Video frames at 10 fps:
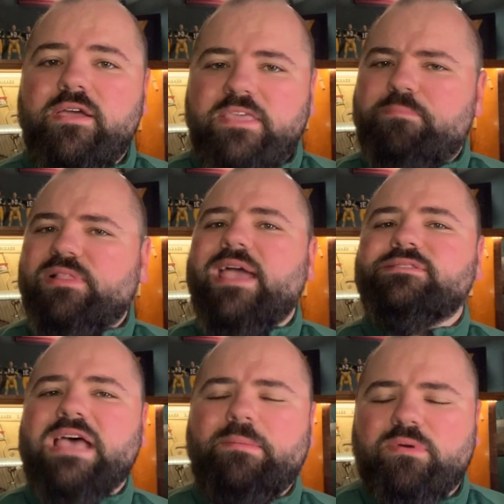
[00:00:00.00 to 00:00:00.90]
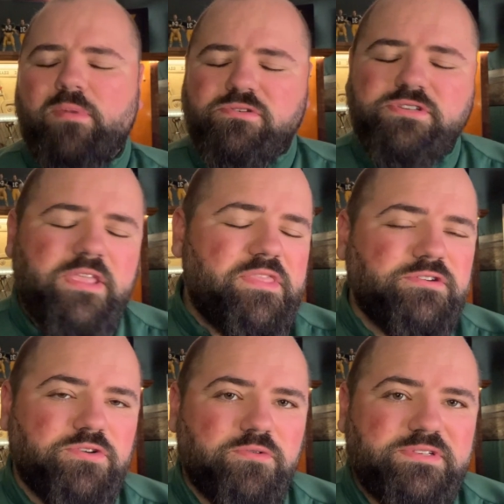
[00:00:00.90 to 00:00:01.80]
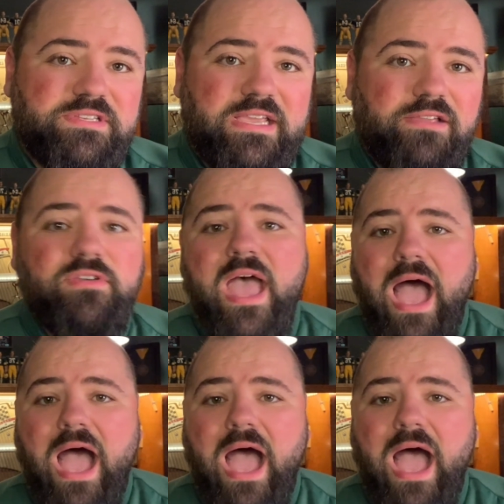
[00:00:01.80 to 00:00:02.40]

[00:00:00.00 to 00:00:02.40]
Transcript: the playing time promotion that they're due to receive.